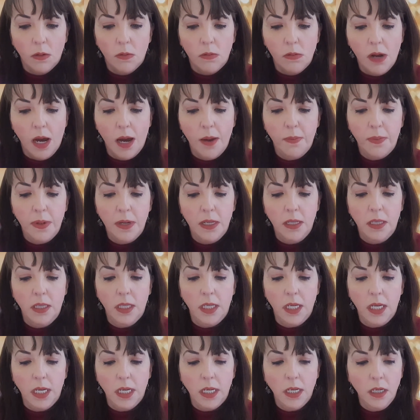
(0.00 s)
wrapper
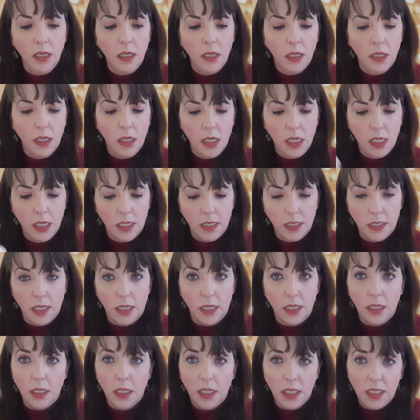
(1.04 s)
thing. And it's
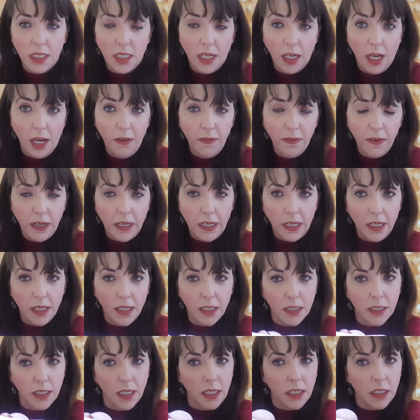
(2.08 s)
like, it's heavy.
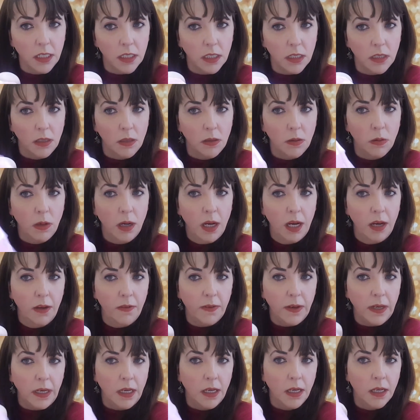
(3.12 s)
It's like so
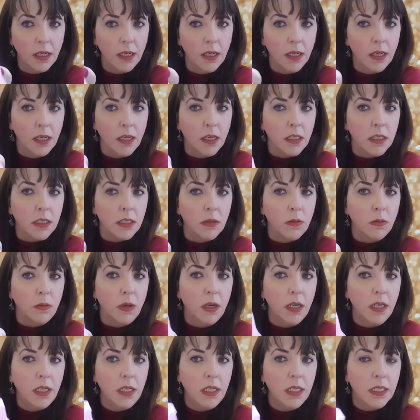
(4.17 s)
heavy. So
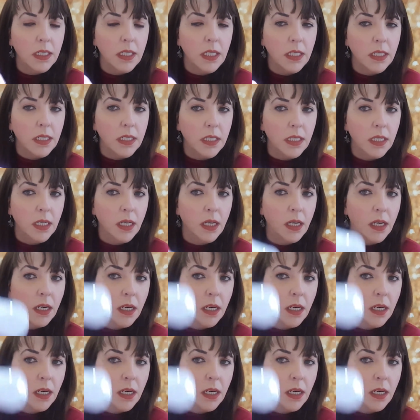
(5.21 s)
what is it?